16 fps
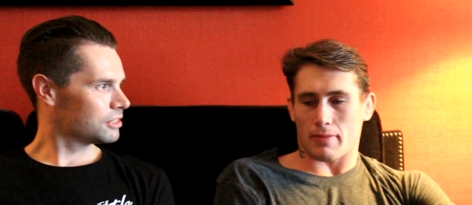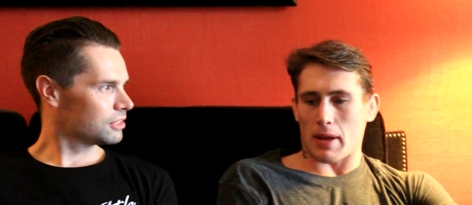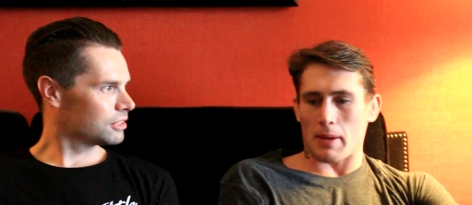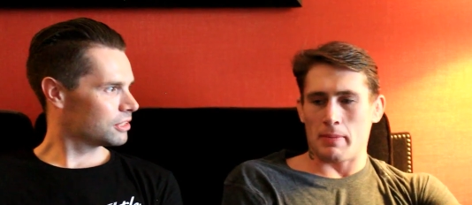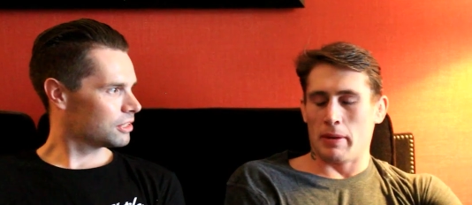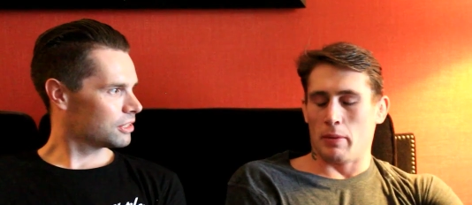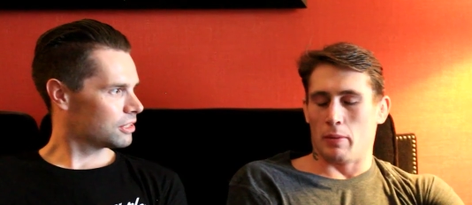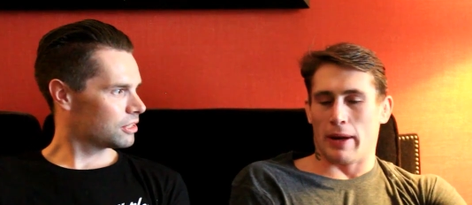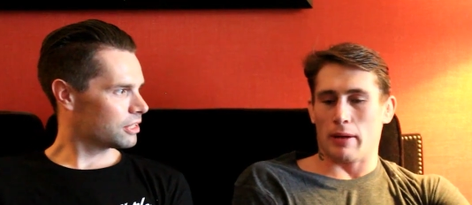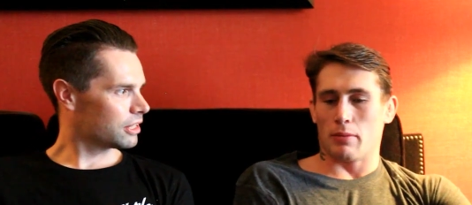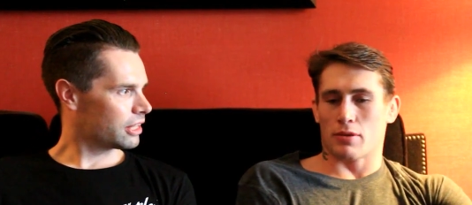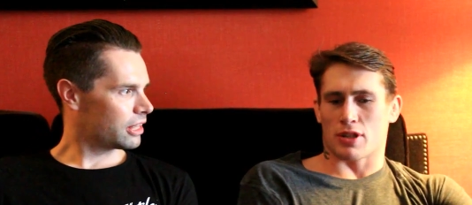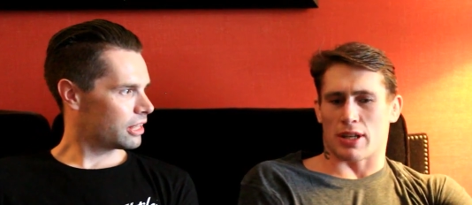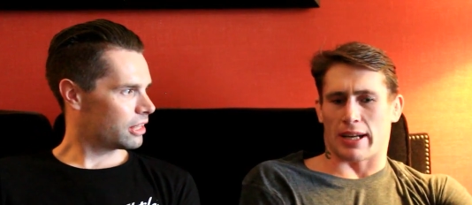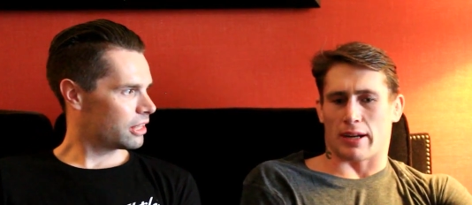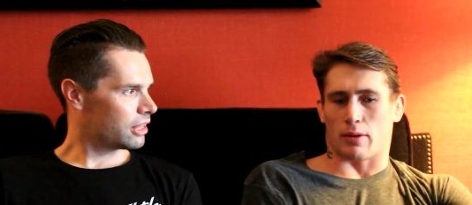Speaker 1: my weight
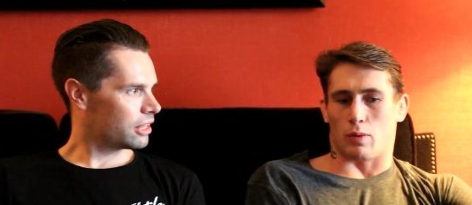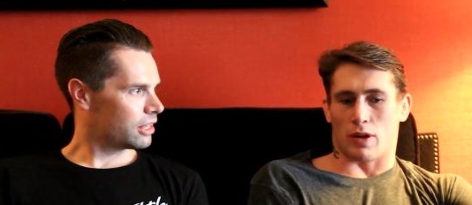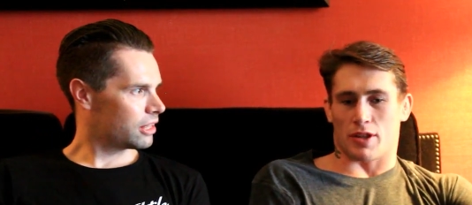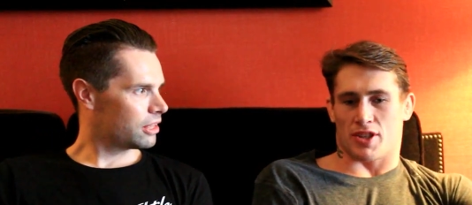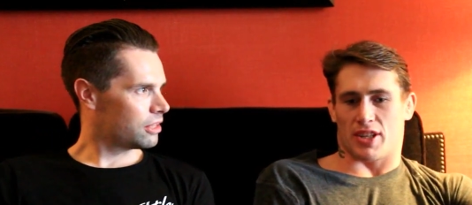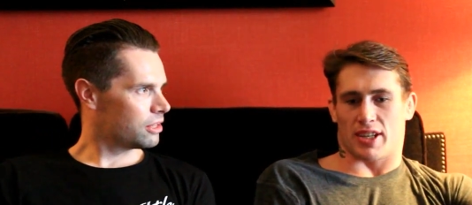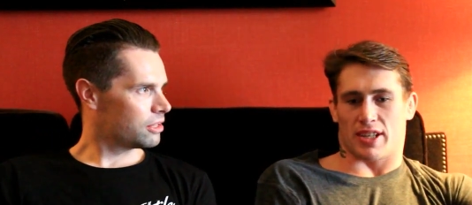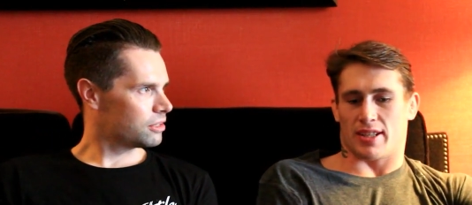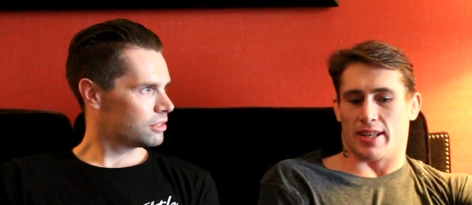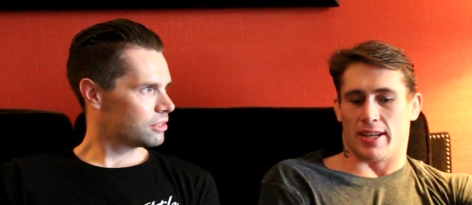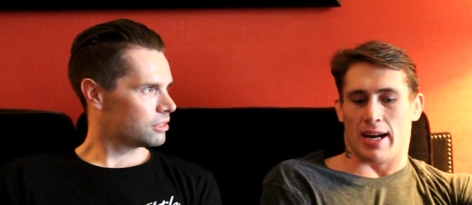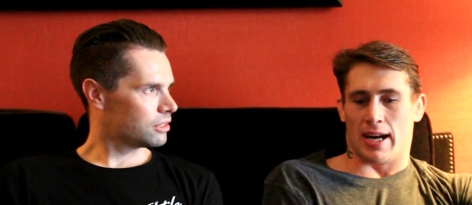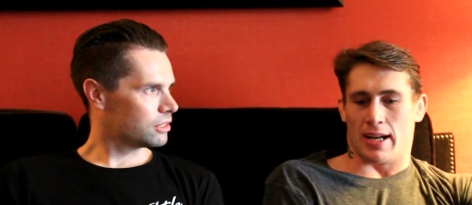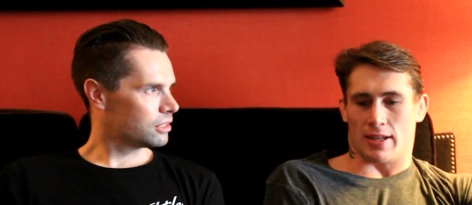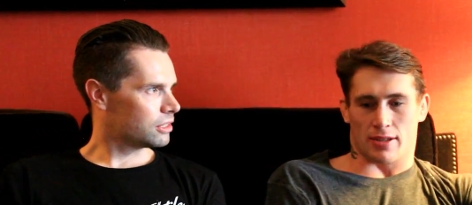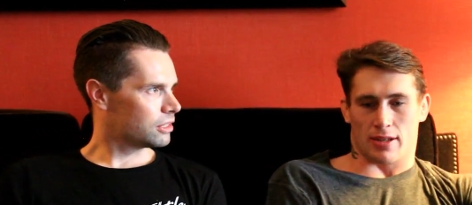was like
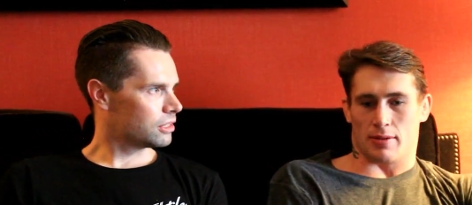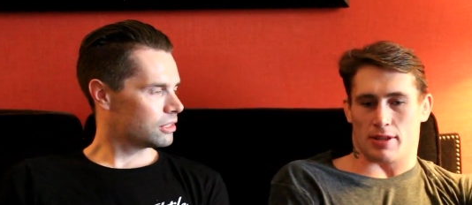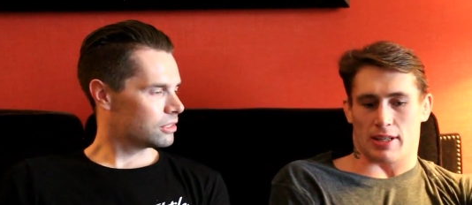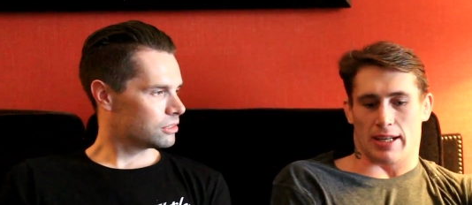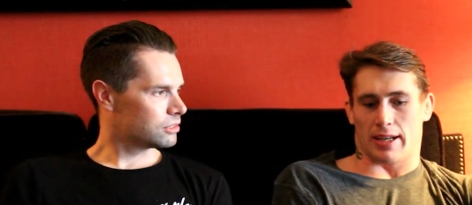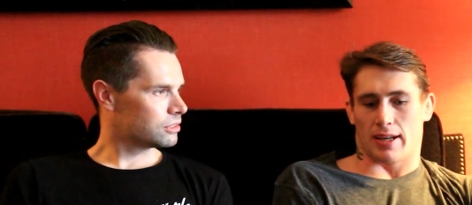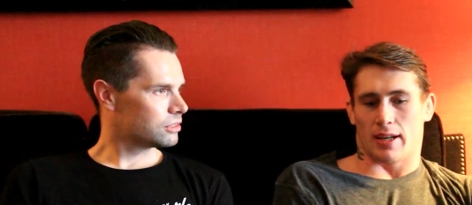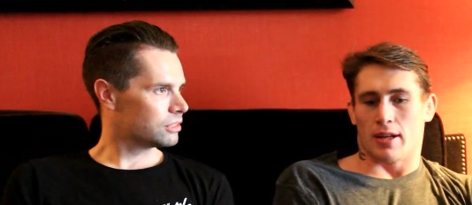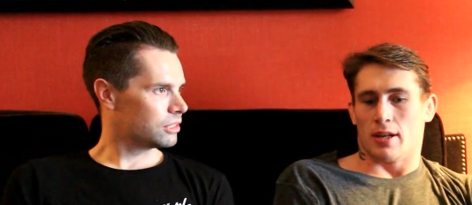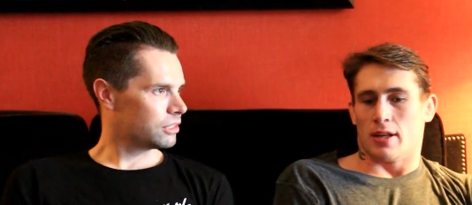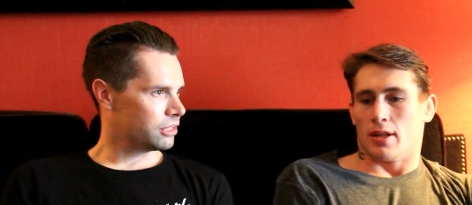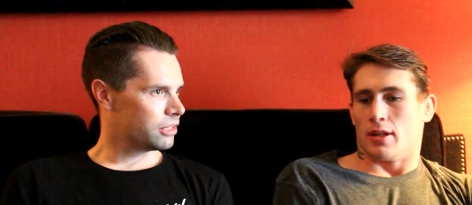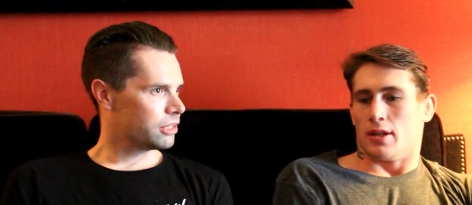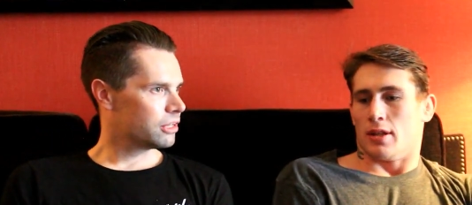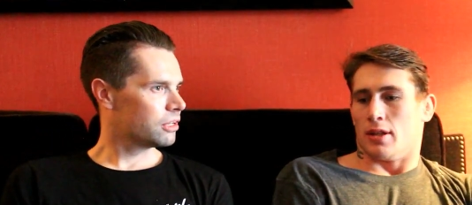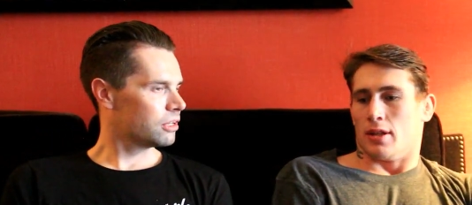169 so I was like
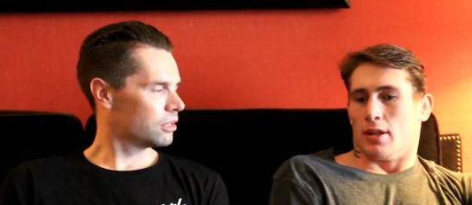yeah